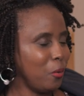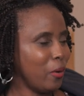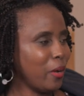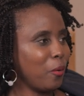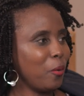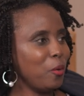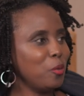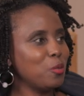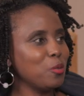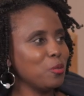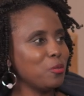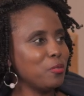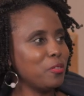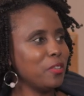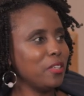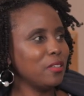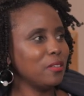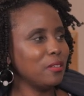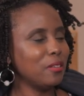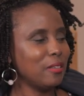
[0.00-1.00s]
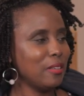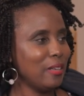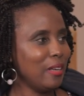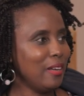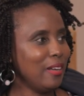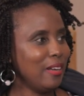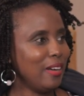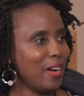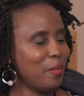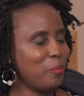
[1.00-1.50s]
We are yeah. going to feel
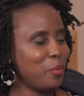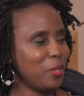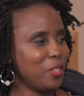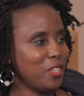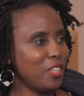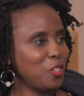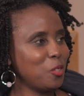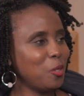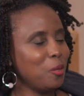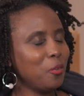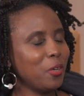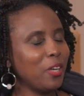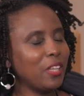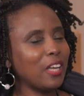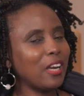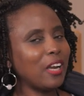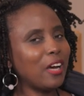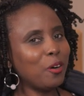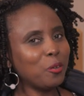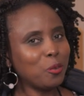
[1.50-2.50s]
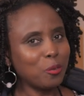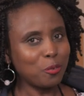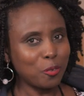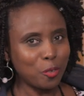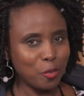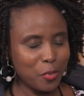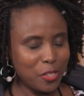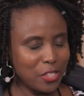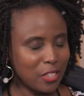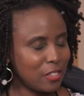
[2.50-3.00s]
appreciation if you get an out of
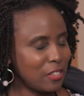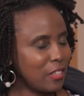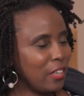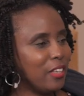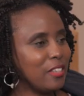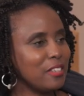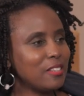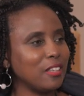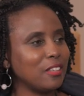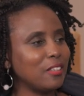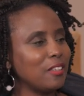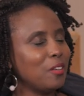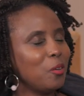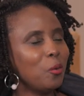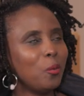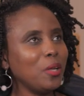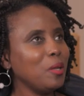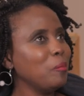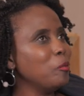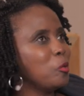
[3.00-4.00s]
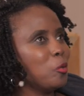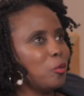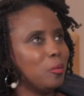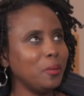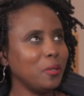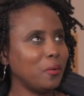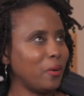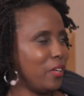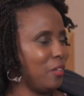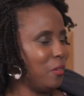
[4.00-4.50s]
office that says that no emails will
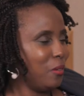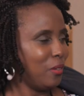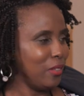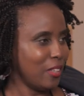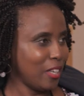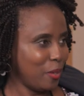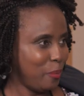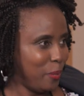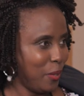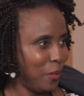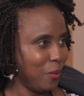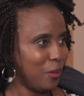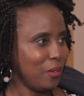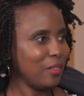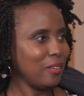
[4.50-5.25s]
be read during that period.